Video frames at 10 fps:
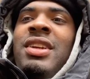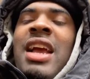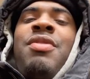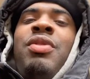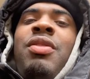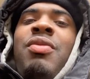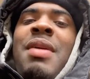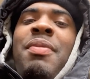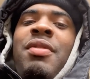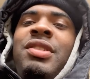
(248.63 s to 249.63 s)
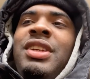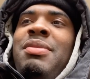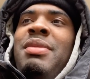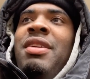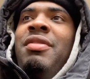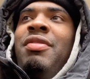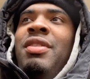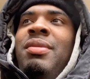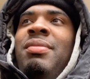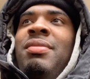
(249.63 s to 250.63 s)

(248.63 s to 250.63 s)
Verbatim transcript: That's where the rapper G Man from.